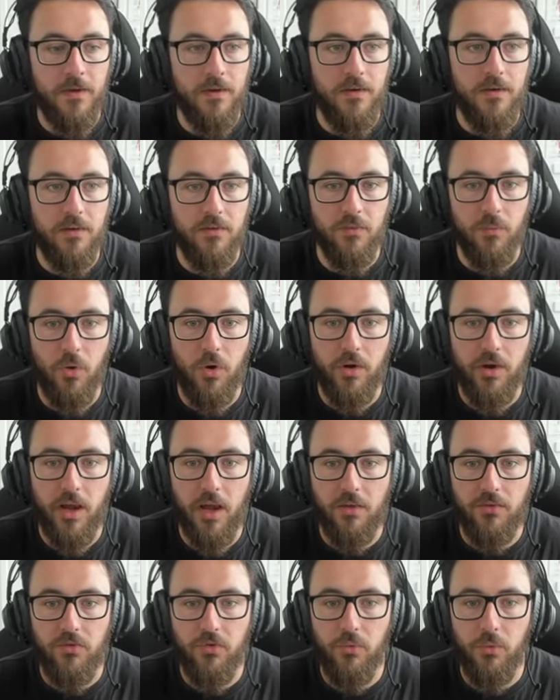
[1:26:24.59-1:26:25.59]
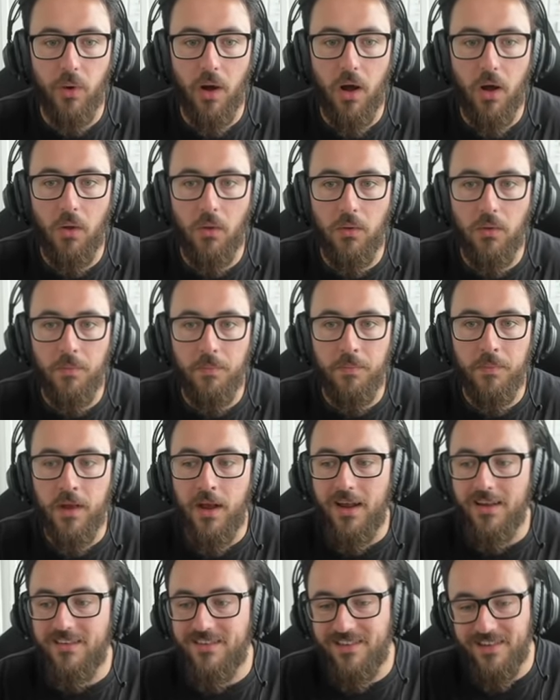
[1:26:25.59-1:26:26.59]
Doesn't work out too well.
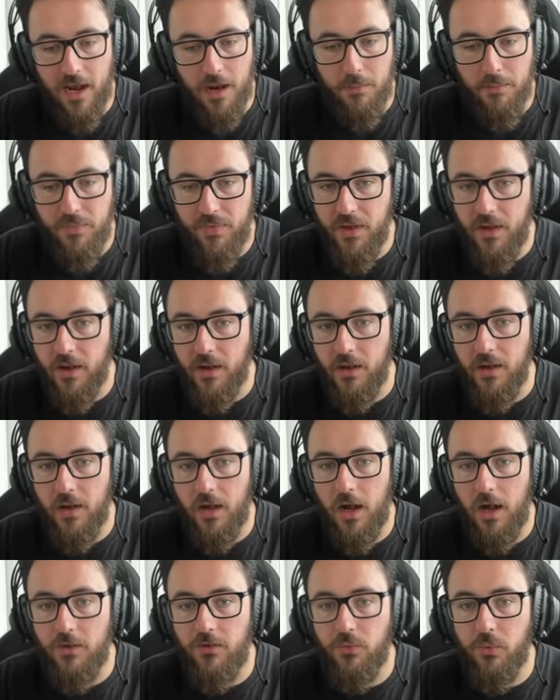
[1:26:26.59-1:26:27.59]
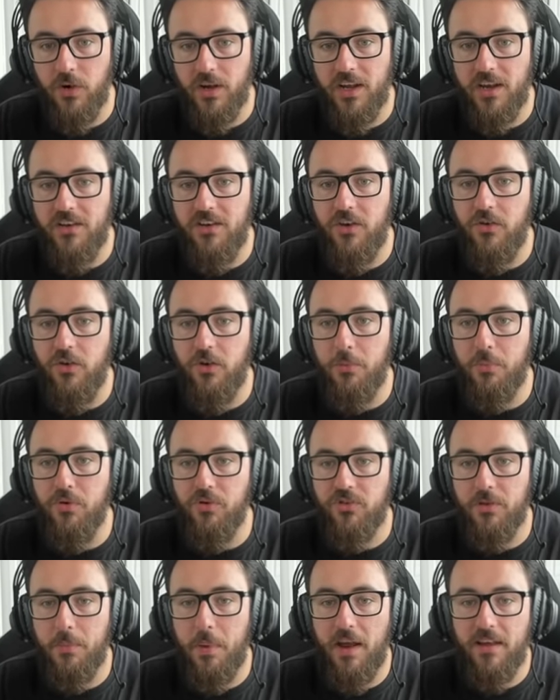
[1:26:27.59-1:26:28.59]
Same thing. I just want to continue to
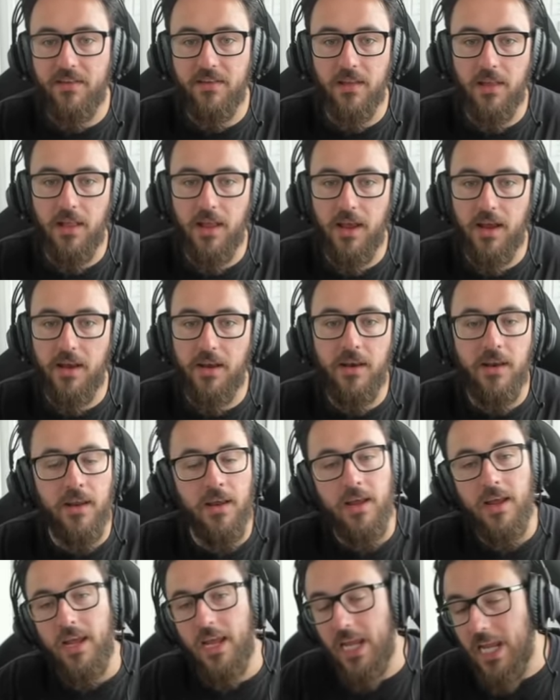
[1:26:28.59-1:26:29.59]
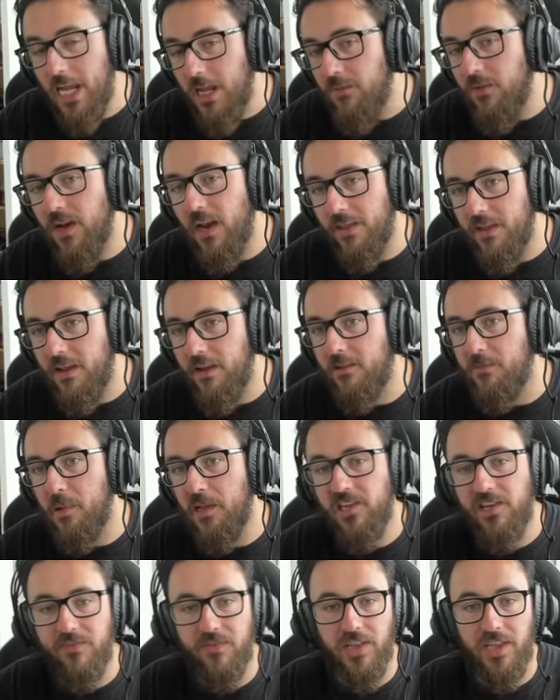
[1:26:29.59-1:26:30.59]
push the pace of the lane. Even at the
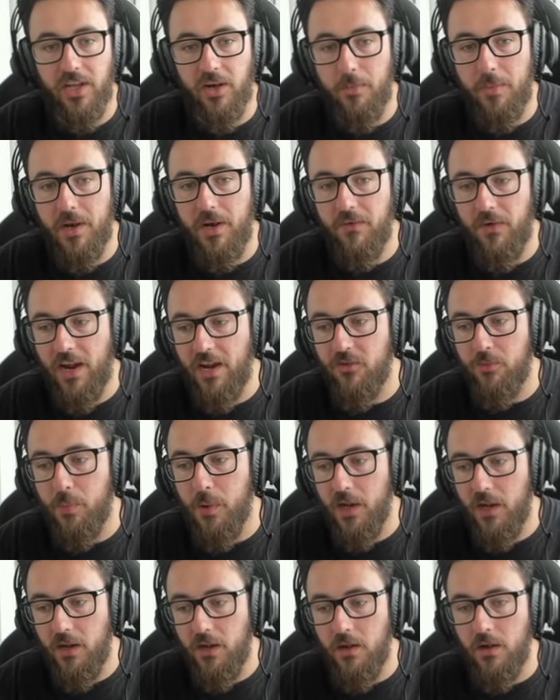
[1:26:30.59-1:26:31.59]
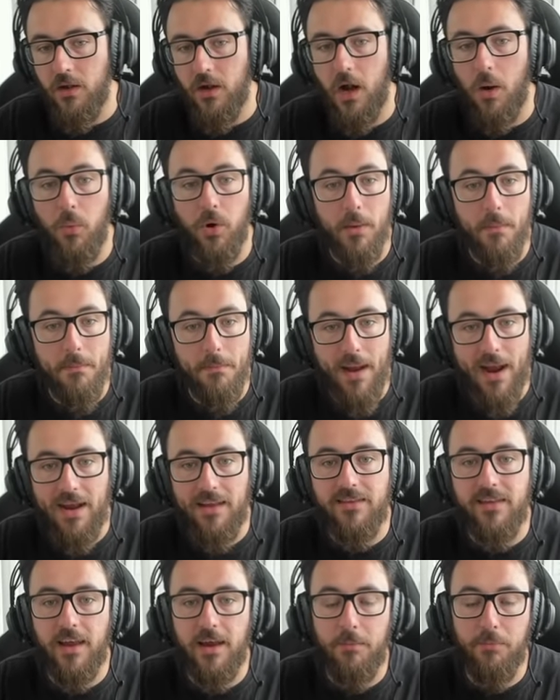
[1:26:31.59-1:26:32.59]
expense of a little bit of HP, I want to
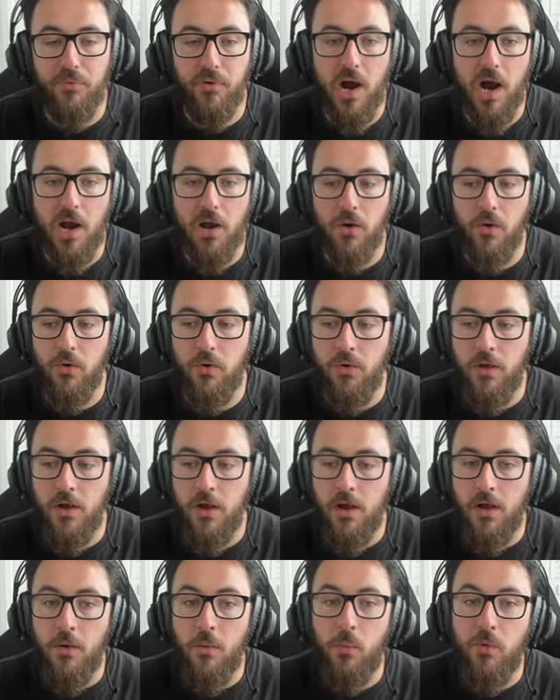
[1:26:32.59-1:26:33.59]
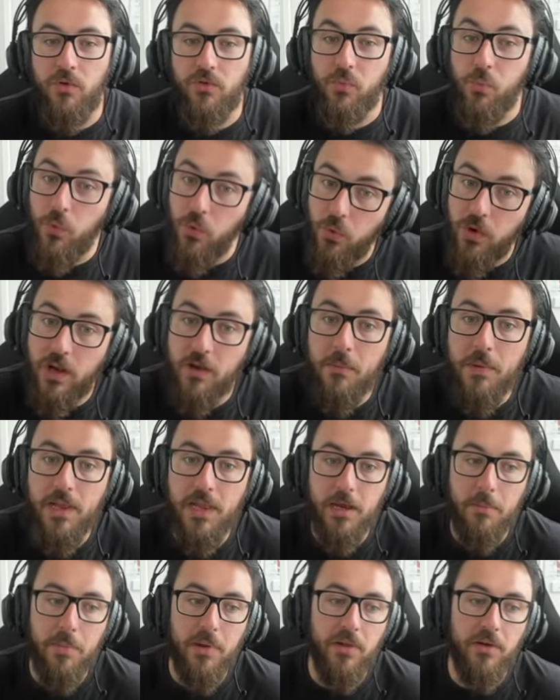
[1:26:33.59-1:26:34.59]
maintain prio, which will give me
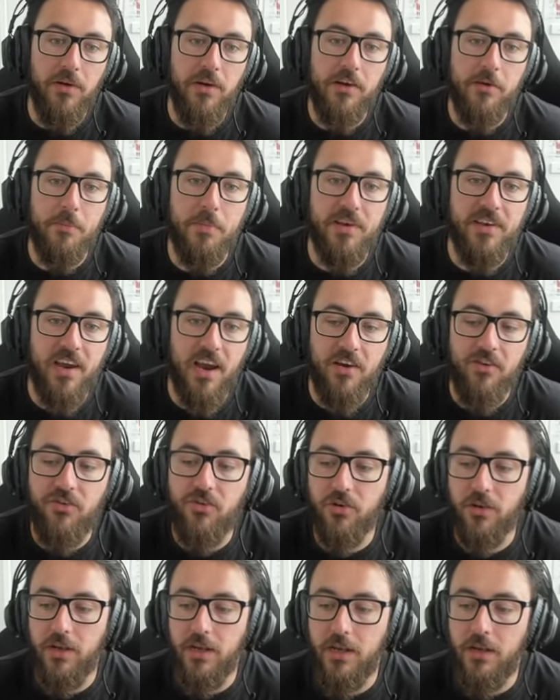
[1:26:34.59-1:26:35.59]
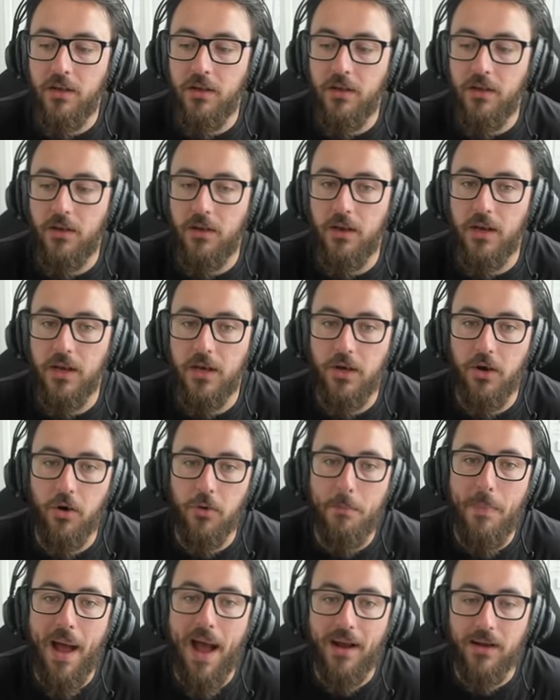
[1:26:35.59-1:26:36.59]
the ability to potentially, you know,
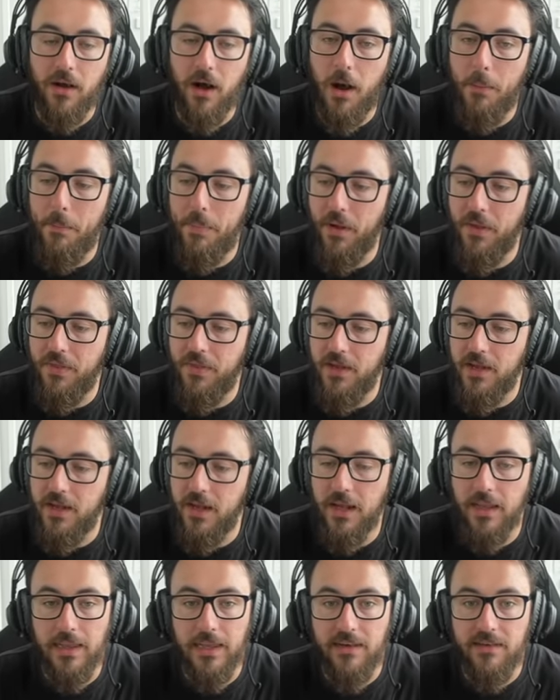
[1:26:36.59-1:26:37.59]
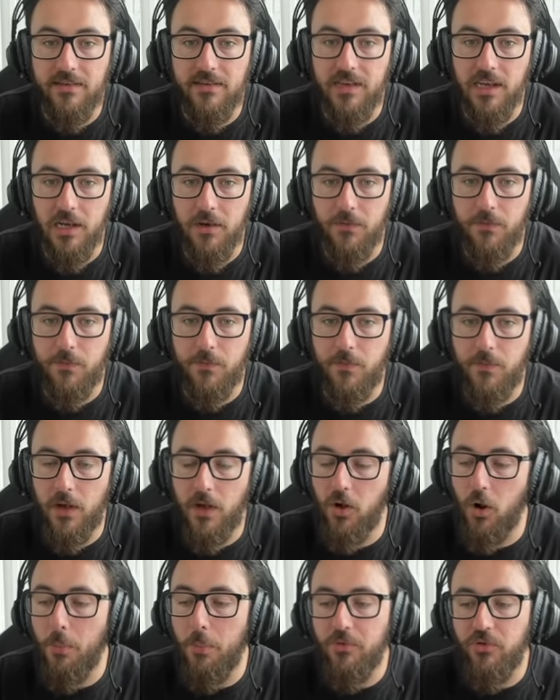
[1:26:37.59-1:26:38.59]
back up the Elise if
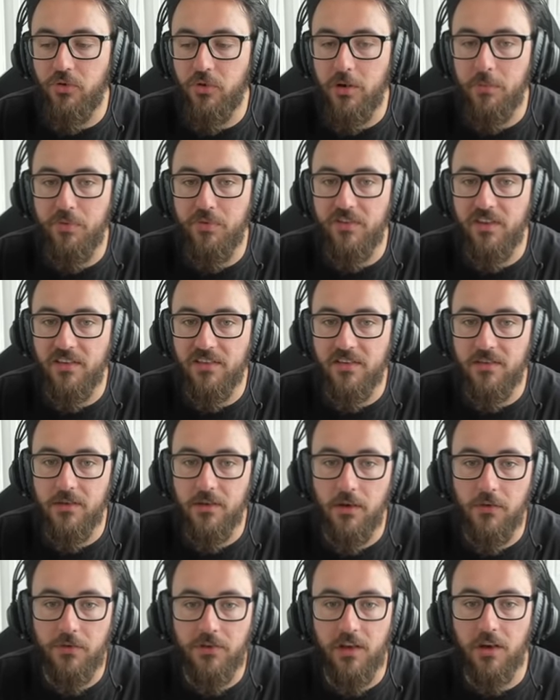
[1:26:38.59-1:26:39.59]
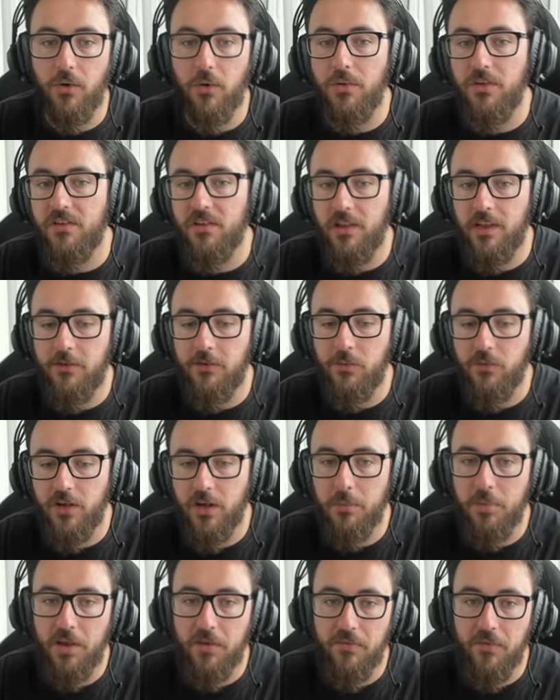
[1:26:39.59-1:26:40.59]
an opportunity presents itself. Because I know this Elise was
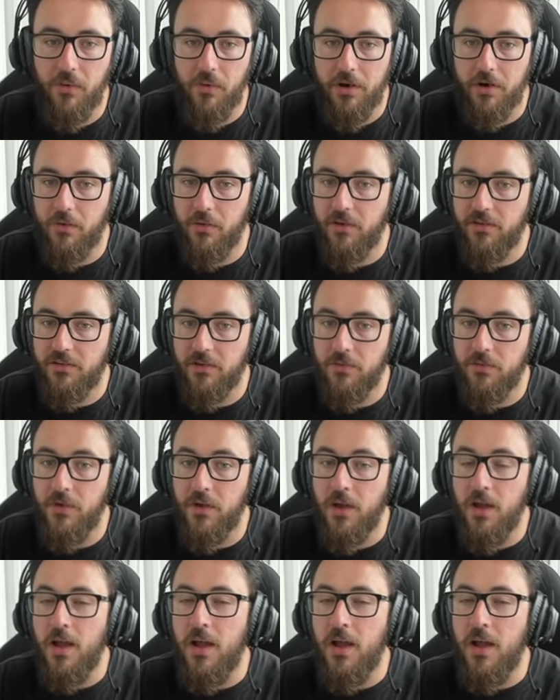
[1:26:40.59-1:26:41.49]
going to play very aggressive.